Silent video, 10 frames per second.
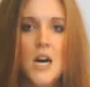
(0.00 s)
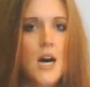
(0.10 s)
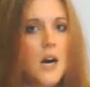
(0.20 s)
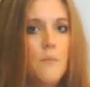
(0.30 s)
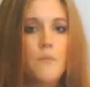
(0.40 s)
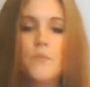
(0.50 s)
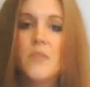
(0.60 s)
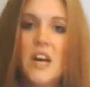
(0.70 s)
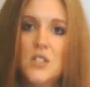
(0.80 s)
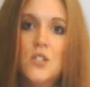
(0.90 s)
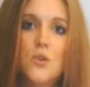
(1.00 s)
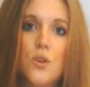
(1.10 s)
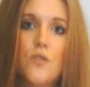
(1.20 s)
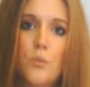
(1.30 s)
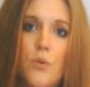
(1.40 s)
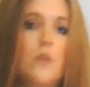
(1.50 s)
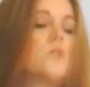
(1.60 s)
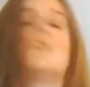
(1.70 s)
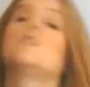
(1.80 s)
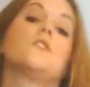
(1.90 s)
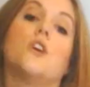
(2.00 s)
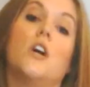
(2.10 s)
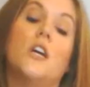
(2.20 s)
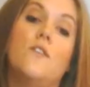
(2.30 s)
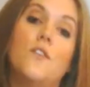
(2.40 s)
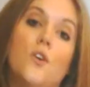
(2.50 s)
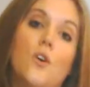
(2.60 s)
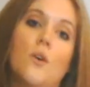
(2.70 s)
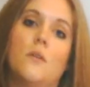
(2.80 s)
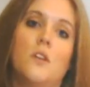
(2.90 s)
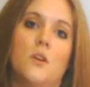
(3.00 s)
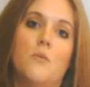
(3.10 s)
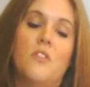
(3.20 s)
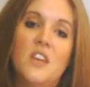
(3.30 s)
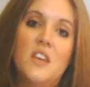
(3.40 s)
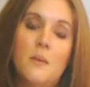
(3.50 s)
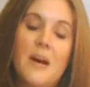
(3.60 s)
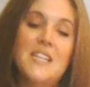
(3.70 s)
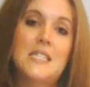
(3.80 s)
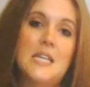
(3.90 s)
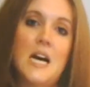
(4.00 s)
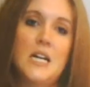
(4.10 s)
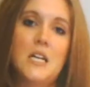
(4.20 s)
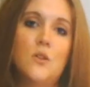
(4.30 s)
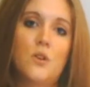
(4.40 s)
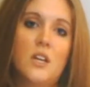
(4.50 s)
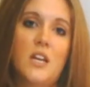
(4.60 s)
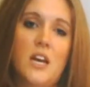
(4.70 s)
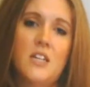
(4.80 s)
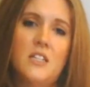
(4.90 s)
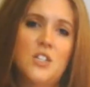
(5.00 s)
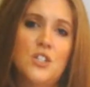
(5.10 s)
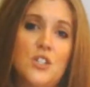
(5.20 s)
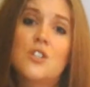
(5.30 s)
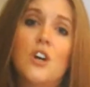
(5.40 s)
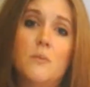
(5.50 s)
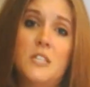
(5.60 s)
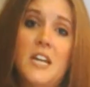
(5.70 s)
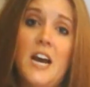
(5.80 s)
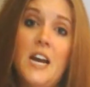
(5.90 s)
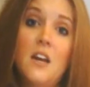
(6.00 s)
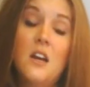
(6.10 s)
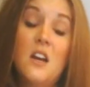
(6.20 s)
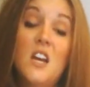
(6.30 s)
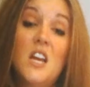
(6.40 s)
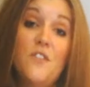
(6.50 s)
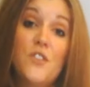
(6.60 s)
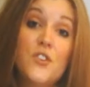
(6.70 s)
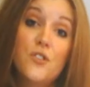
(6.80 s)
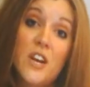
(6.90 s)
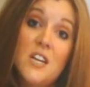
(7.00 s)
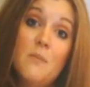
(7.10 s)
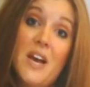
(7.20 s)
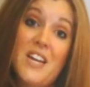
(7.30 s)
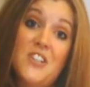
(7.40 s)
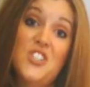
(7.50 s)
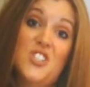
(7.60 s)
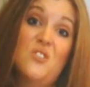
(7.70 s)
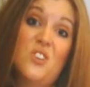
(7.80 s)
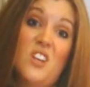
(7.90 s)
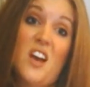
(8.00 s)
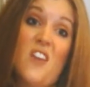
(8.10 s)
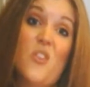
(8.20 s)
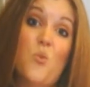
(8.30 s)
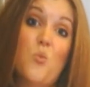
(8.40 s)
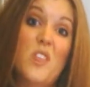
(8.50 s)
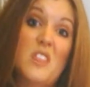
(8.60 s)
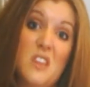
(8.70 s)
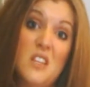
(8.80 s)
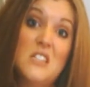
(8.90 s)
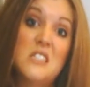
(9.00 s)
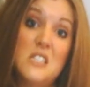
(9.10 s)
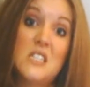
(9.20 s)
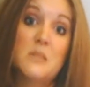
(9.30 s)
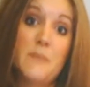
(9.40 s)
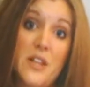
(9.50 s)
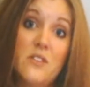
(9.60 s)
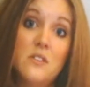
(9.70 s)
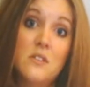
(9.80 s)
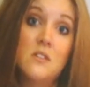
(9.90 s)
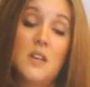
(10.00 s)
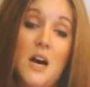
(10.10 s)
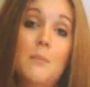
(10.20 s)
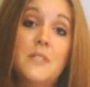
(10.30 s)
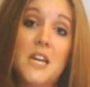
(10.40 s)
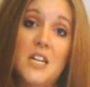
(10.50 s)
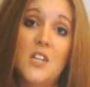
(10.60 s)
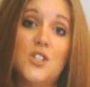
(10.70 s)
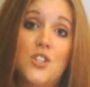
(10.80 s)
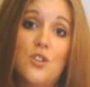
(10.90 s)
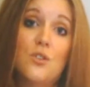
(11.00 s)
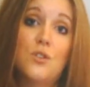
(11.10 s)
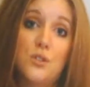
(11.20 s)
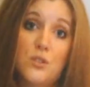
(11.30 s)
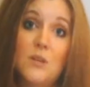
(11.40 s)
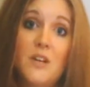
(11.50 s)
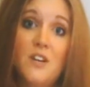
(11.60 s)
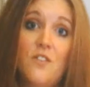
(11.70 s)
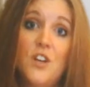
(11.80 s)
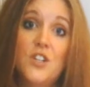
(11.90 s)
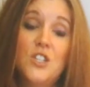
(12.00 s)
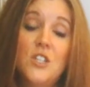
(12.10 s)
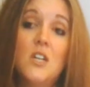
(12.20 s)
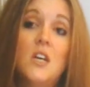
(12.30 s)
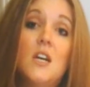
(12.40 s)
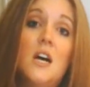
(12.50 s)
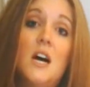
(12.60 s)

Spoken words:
that sort of a process. So if you're thinking about starting looking at addition to scope today, if your training package is looking at the within 6 months updating to the Streamline version,